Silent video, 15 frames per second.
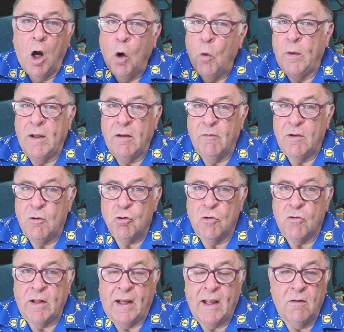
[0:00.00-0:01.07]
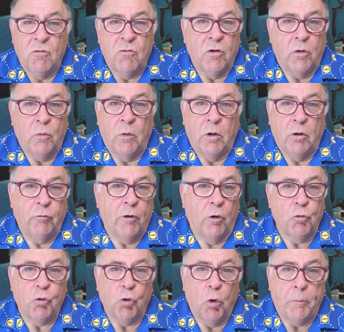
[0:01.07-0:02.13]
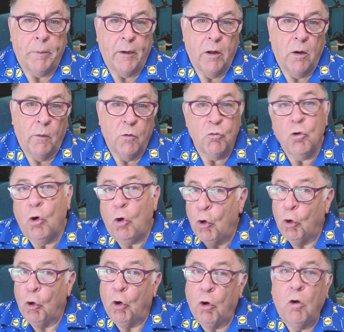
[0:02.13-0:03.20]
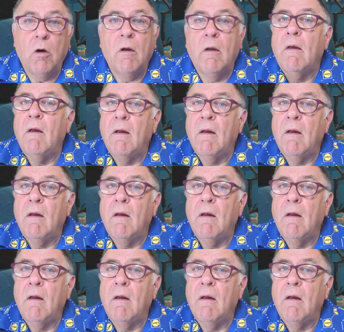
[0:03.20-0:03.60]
Only of interest again to Grinnall Scorpion owners or